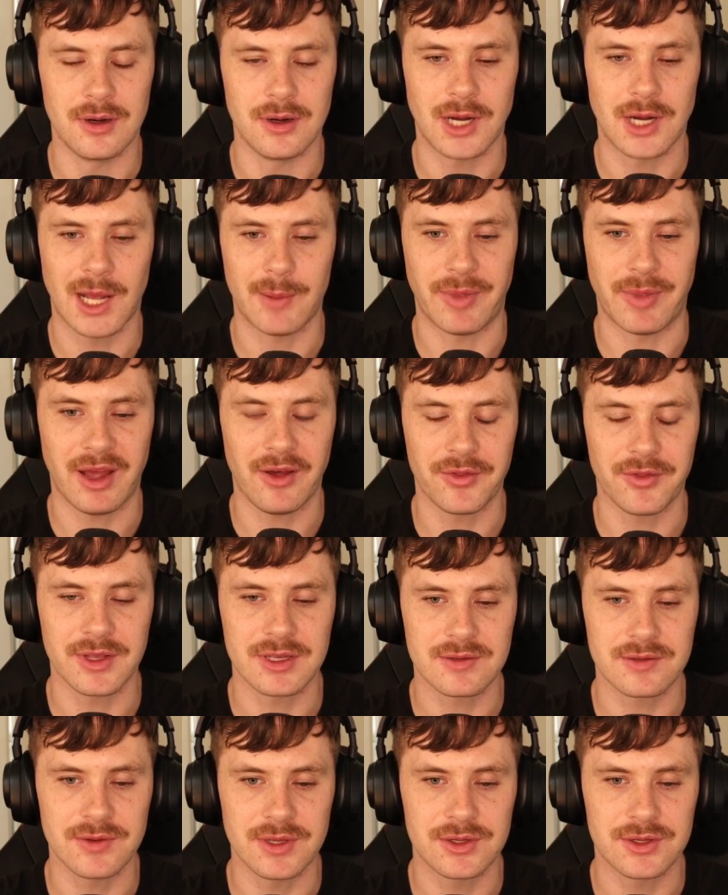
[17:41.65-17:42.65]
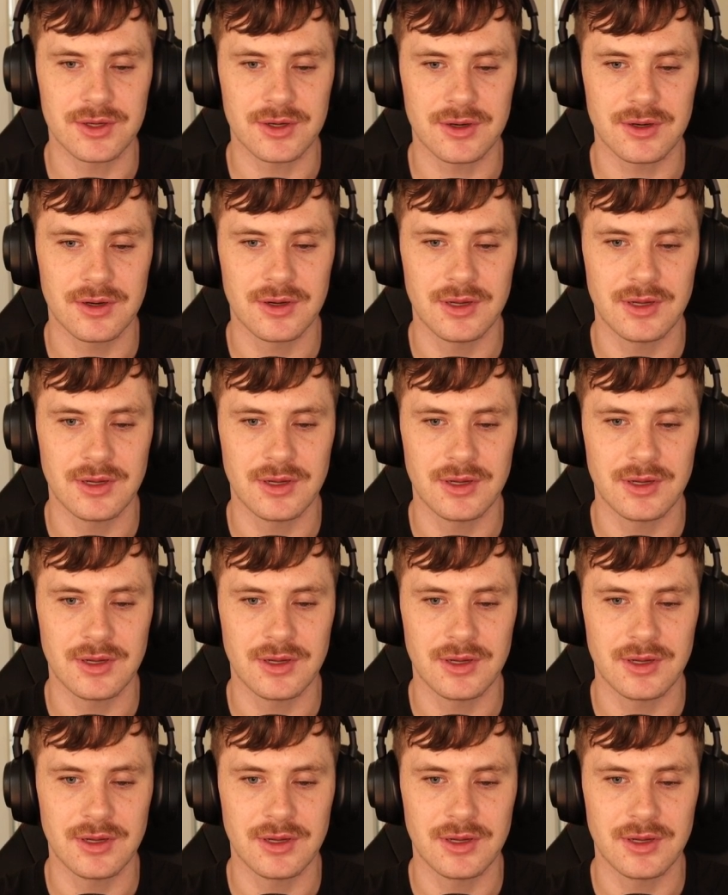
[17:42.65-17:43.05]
about this feature.